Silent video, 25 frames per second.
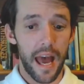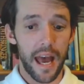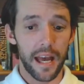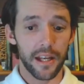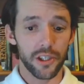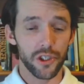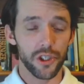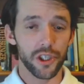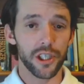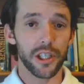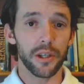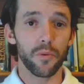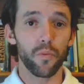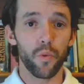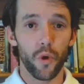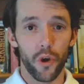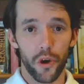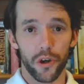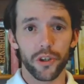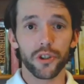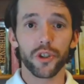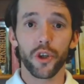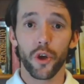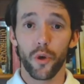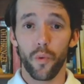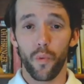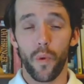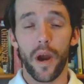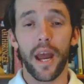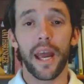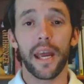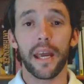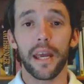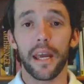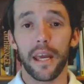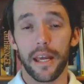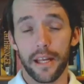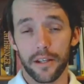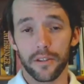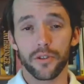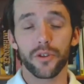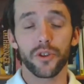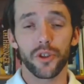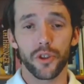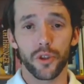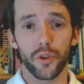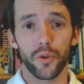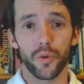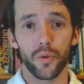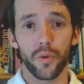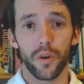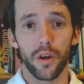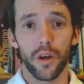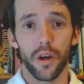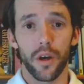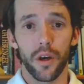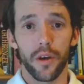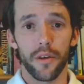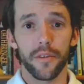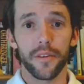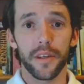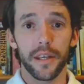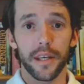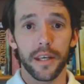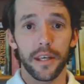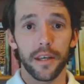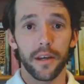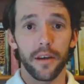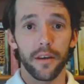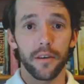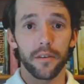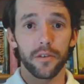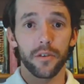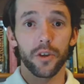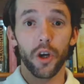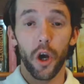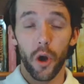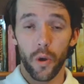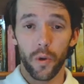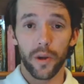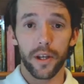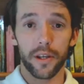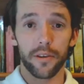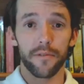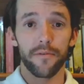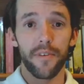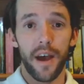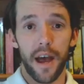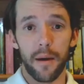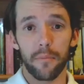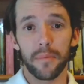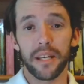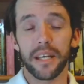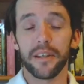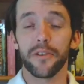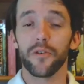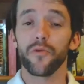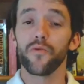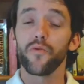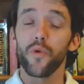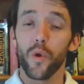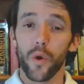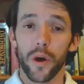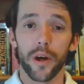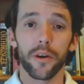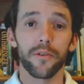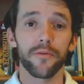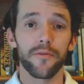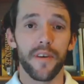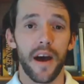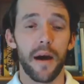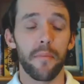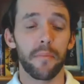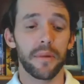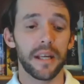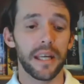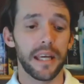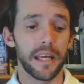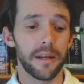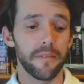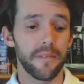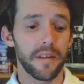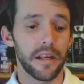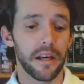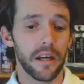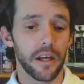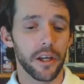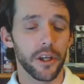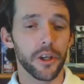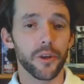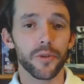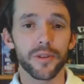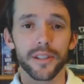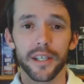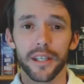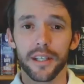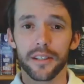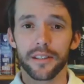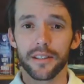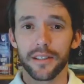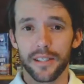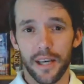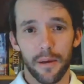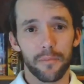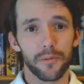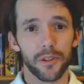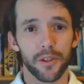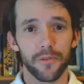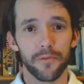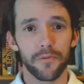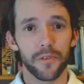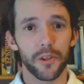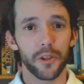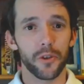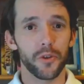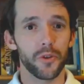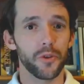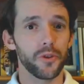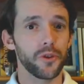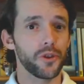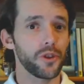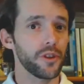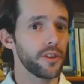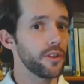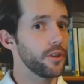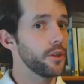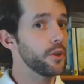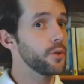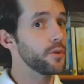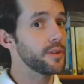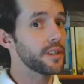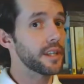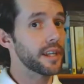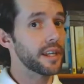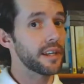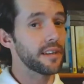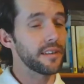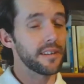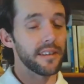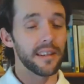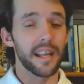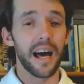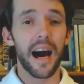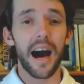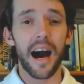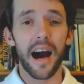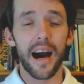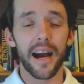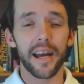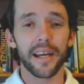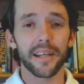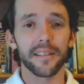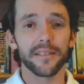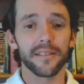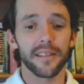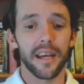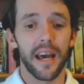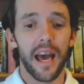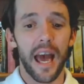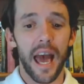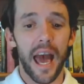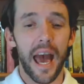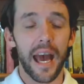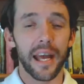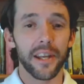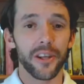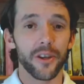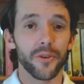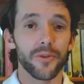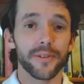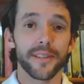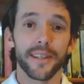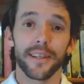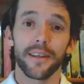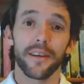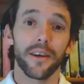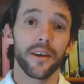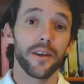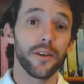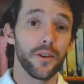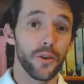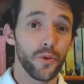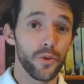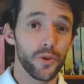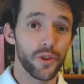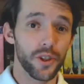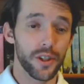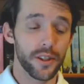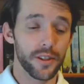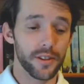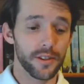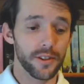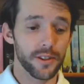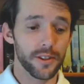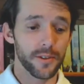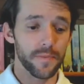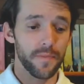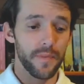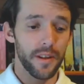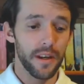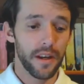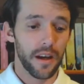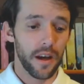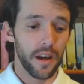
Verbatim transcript: and she works her way into the Kholin family, the royal family, using subterfuge, using lies, and using illusions.